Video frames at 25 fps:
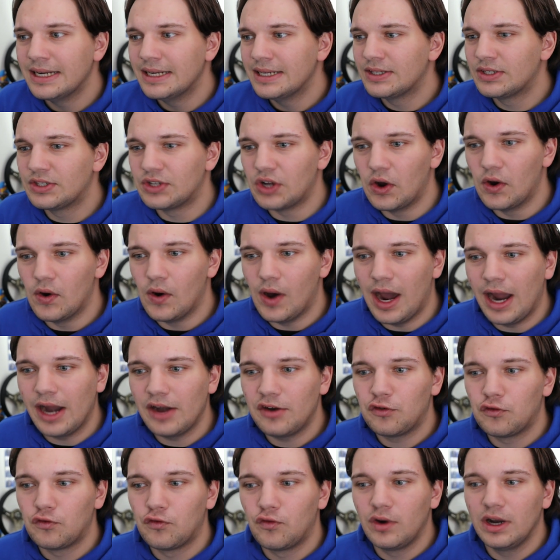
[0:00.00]
So
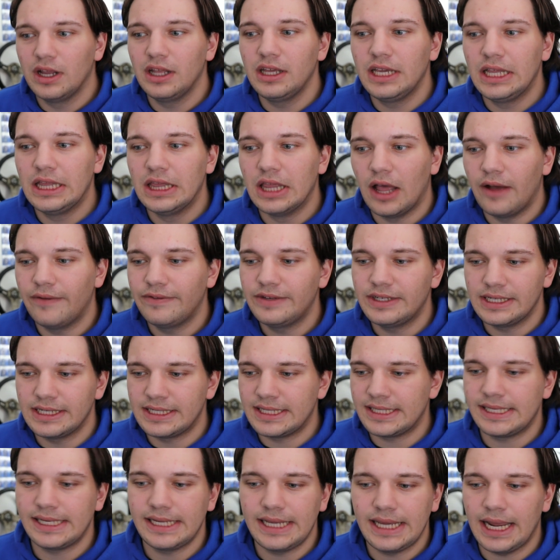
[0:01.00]
I'd really love to
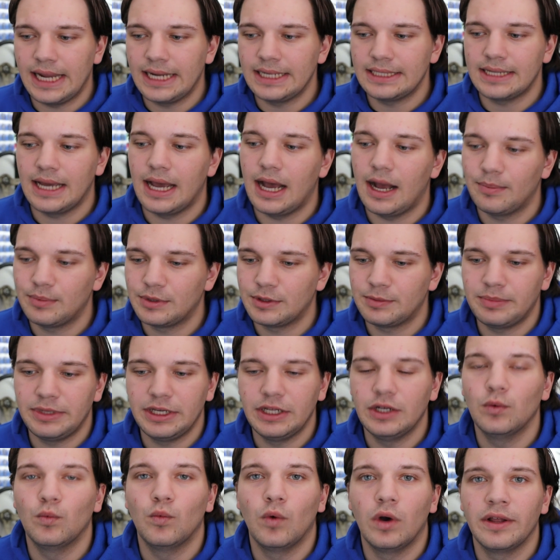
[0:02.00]
see a top
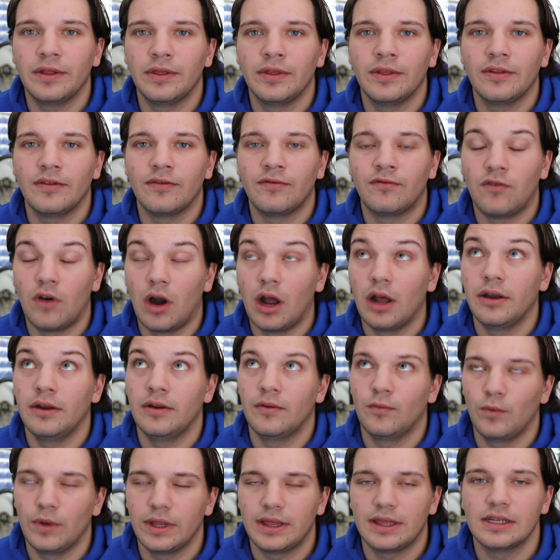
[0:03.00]
speed one
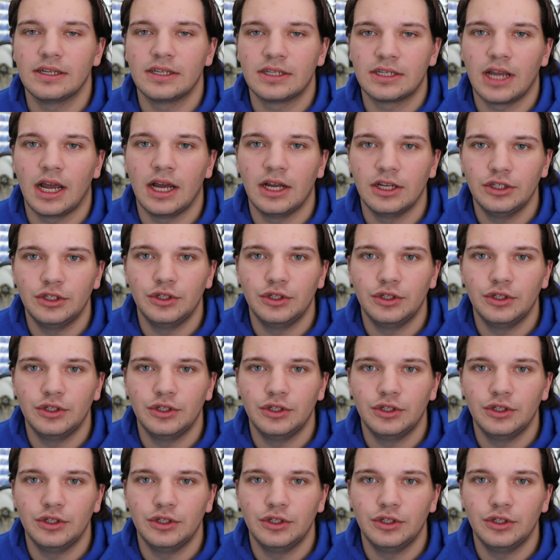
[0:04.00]
run with this